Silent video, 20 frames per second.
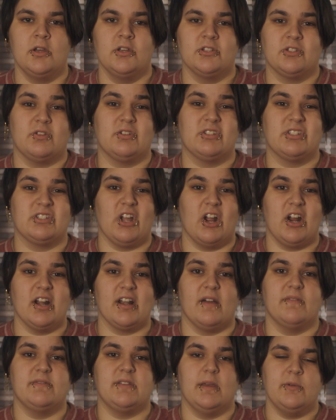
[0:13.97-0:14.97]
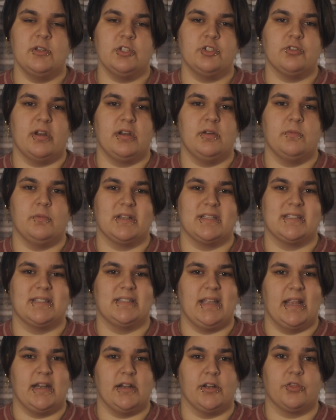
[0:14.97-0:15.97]
So to start, I've demonstrated what a
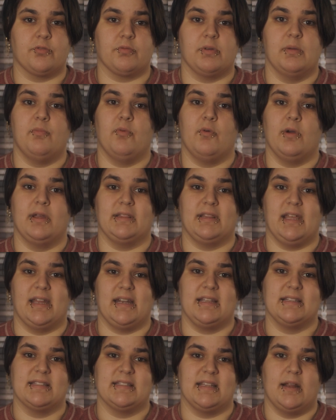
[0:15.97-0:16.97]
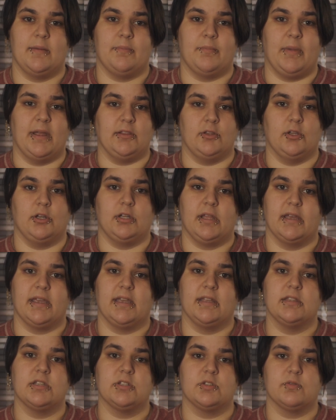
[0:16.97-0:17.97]
standard 3-point lighting setup might look
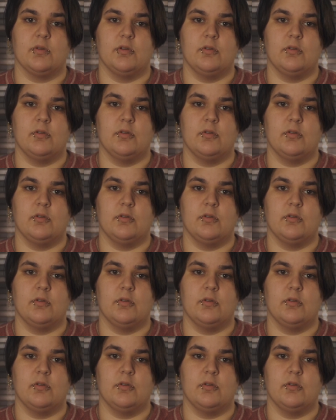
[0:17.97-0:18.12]
like in this